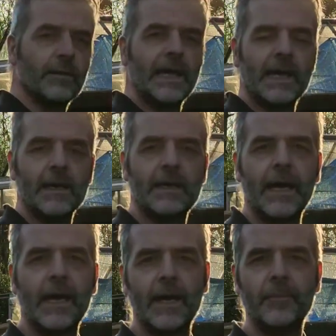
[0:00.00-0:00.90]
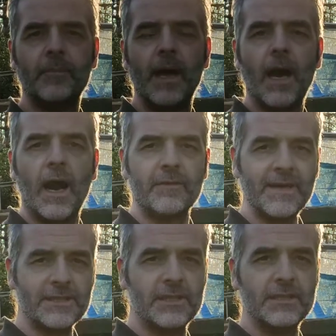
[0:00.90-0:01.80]
yeah, I've
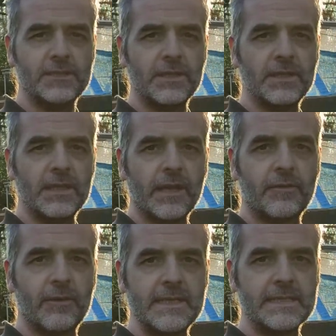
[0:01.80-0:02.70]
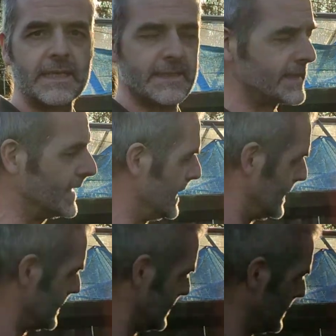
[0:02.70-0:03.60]
actually done a 360
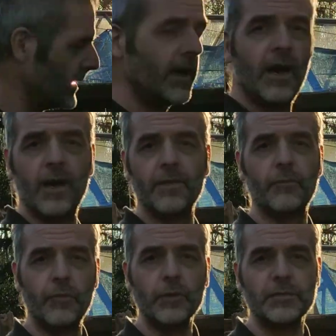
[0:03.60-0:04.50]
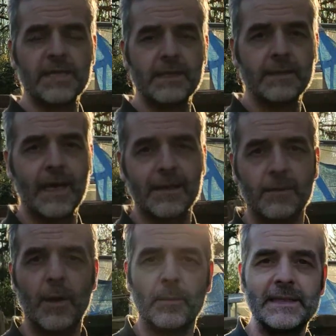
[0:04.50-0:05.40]
on the root at the
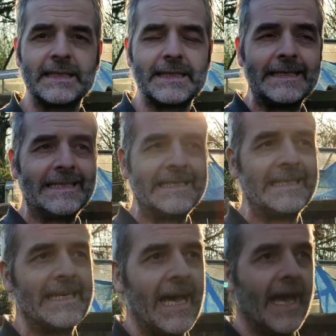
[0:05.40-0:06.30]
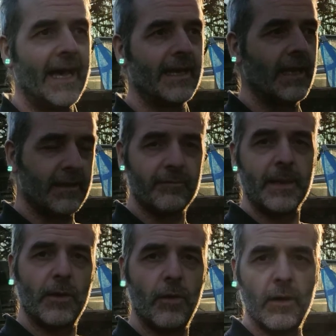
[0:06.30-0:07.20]
moment, and like I've
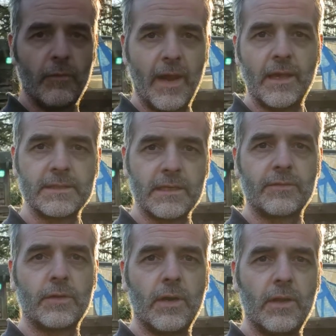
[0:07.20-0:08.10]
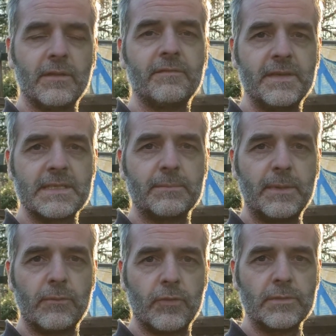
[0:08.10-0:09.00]
been all around and I've cut all the
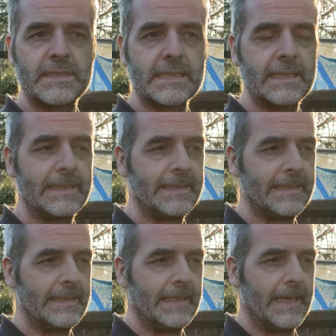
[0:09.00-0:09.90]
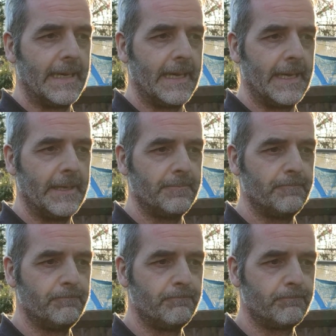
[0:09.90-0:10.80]
visible roots. Some
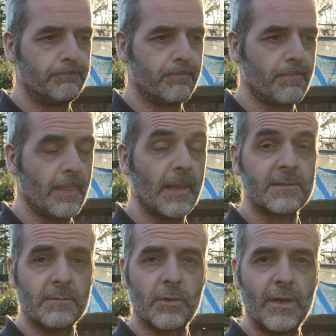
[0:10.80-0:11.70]
with